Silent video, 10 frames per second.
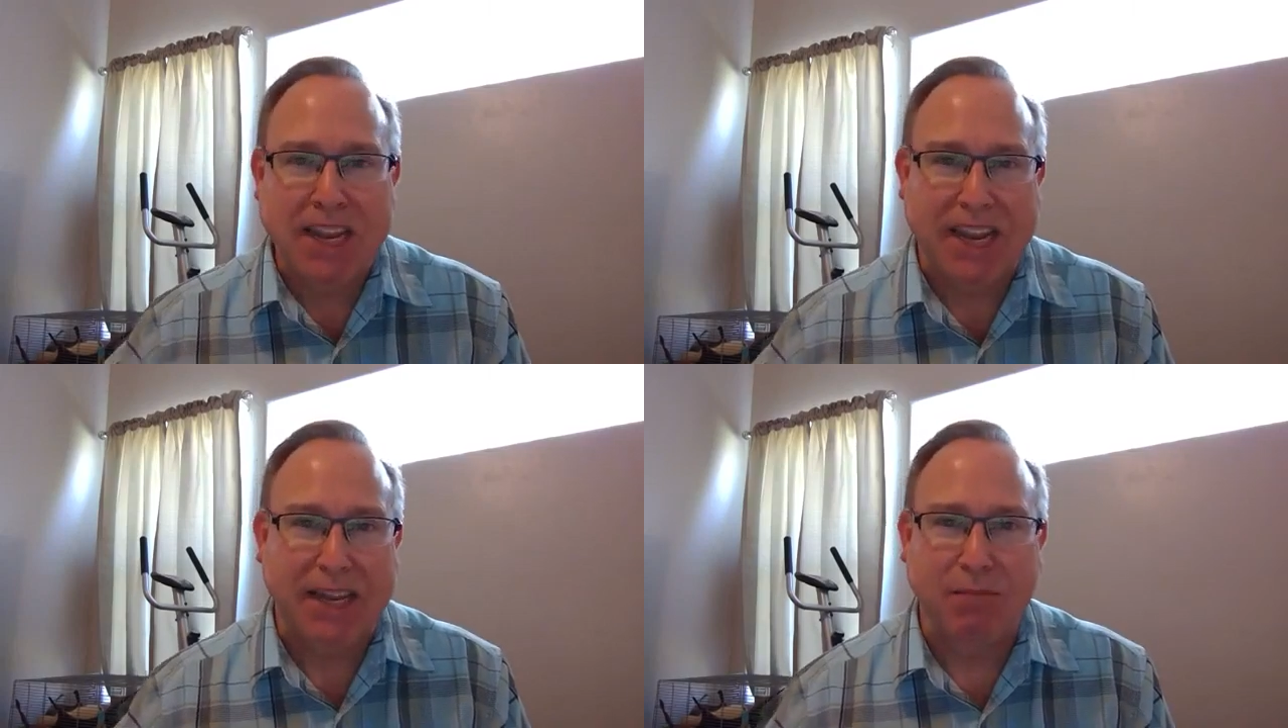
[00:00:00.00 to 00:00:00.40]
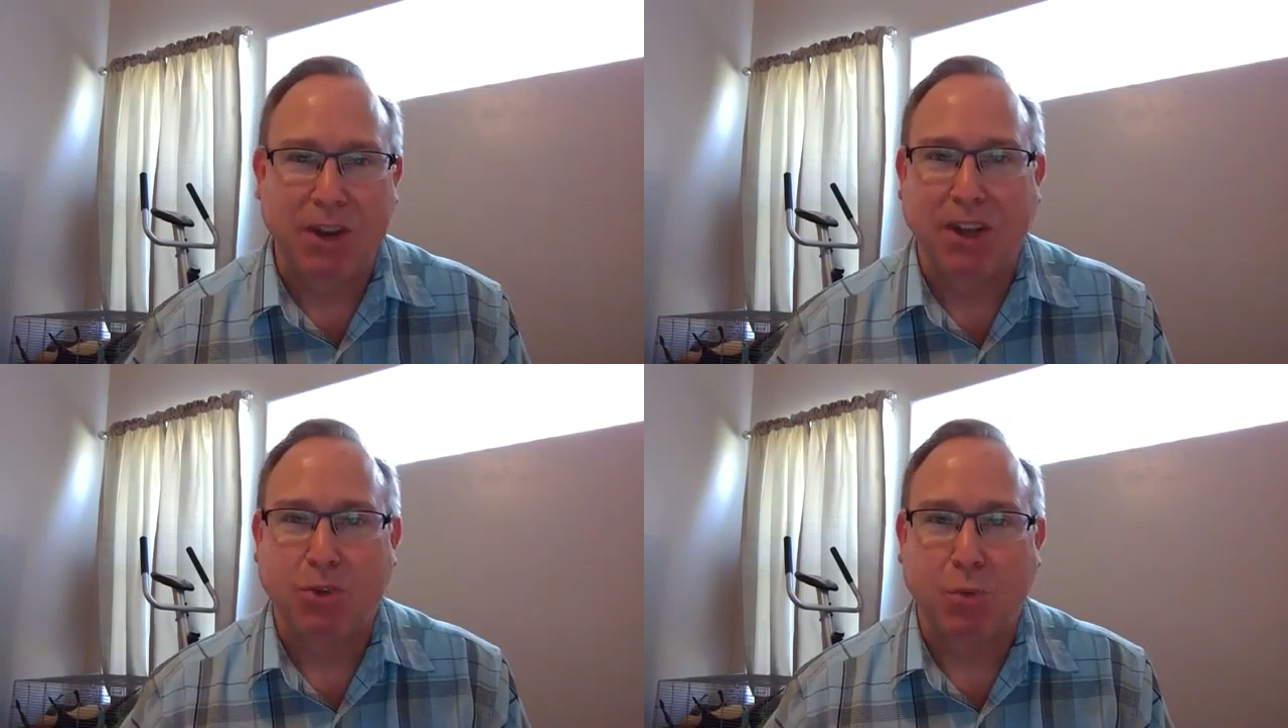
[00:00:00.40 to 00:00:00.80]

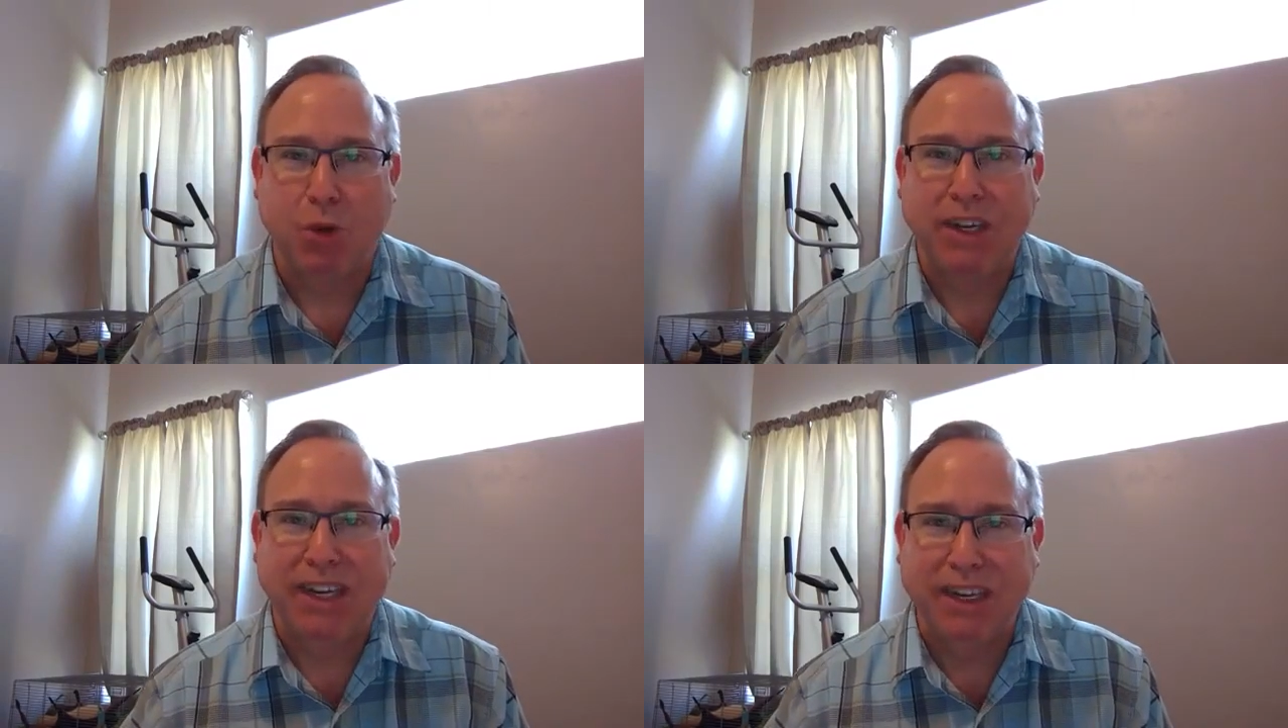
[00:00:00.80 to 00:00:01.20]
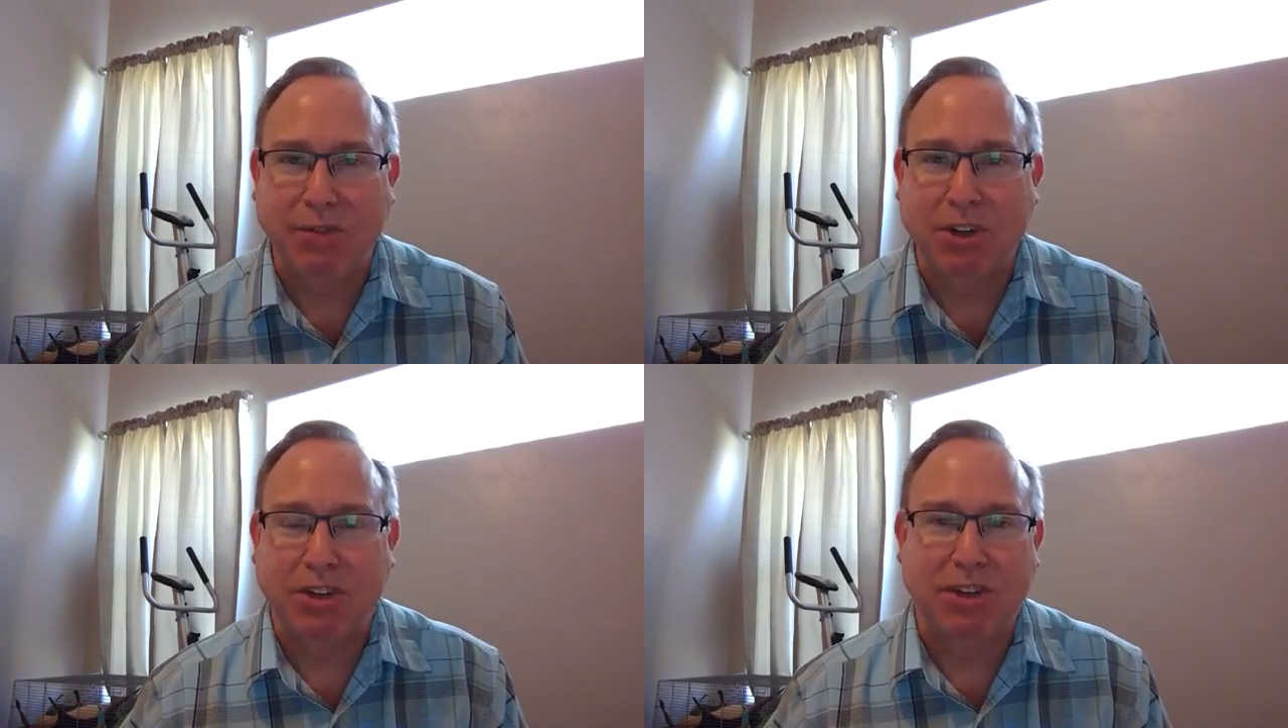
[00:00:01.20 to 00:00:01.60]
God's word
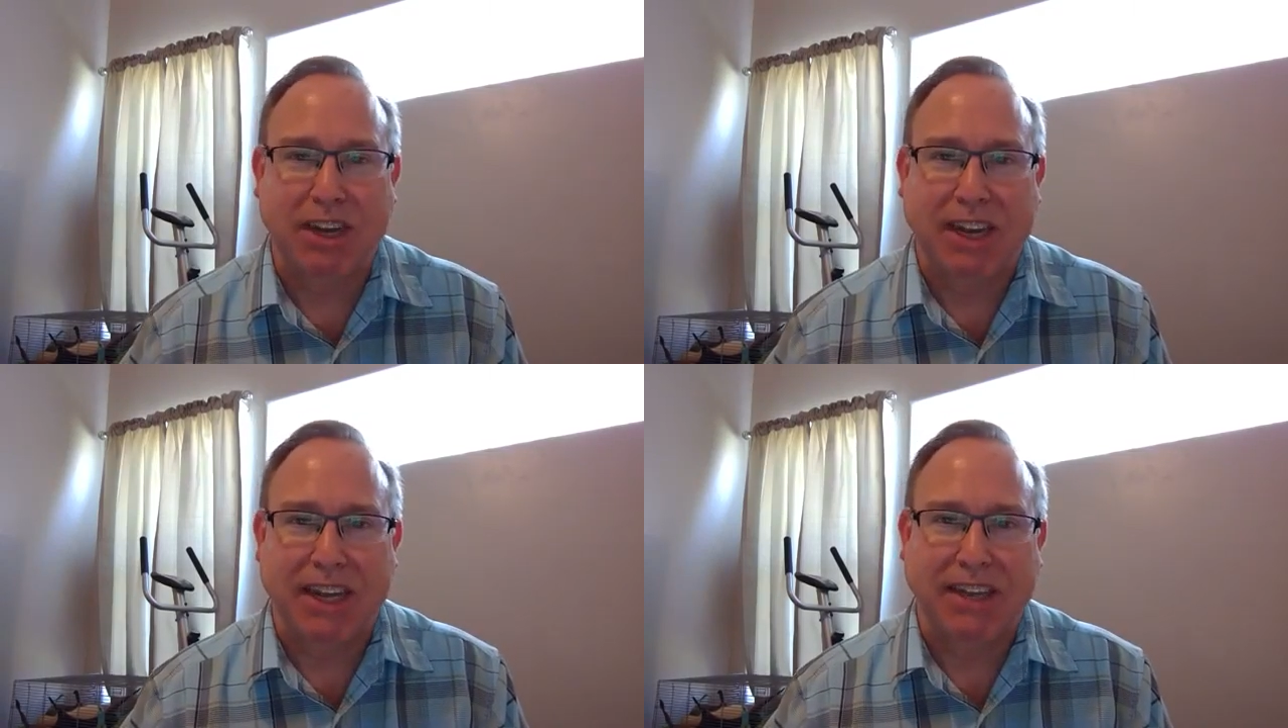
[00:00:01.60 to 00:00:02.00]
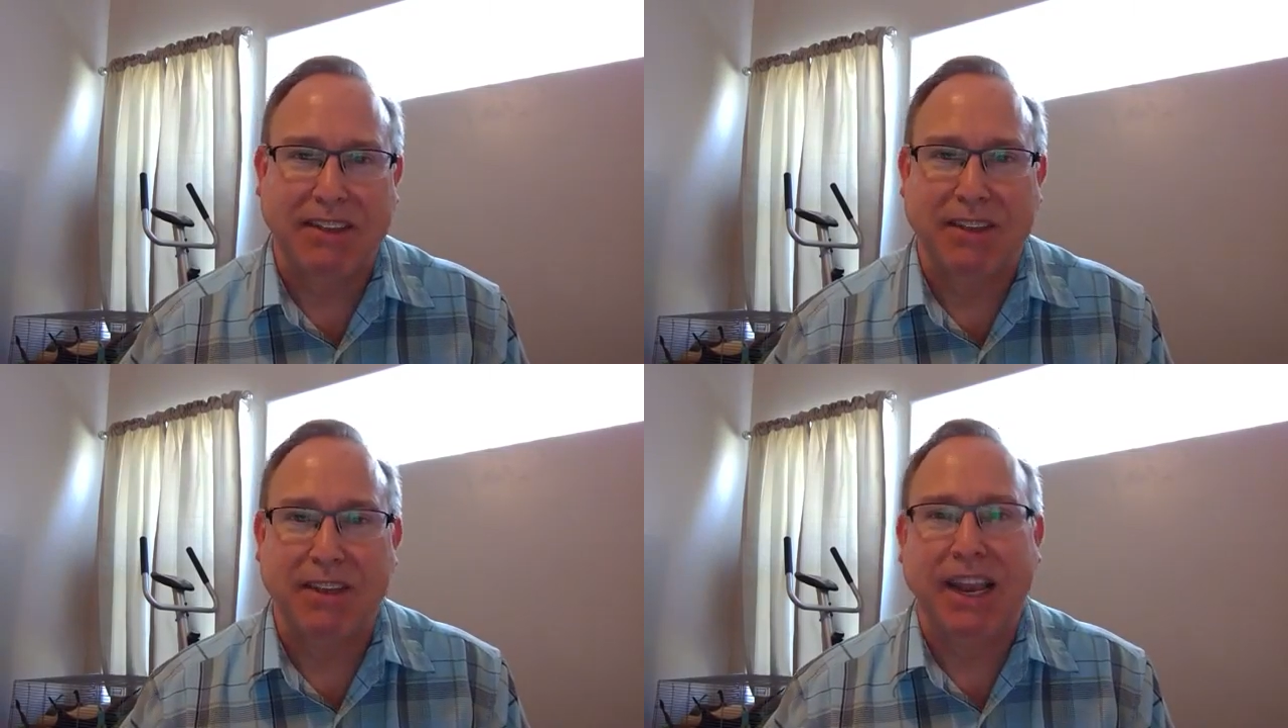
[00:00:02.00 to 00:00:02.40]
gives us
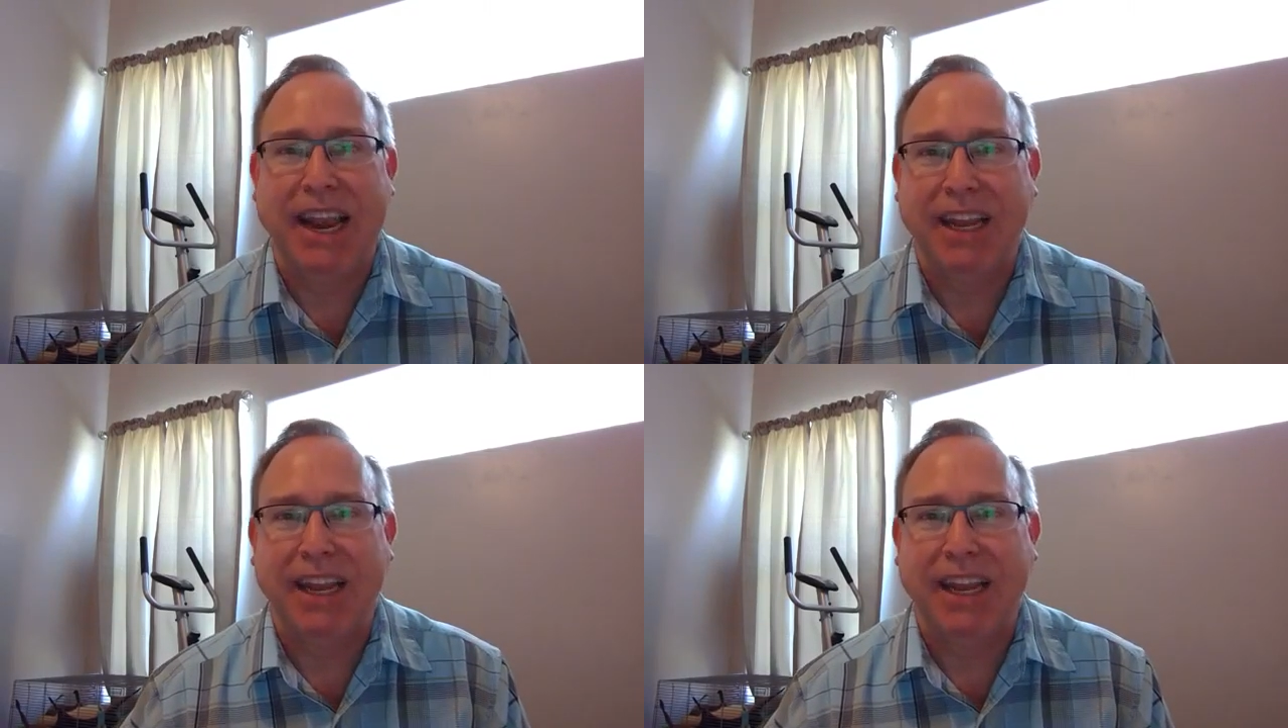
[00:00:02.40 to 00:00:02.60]
the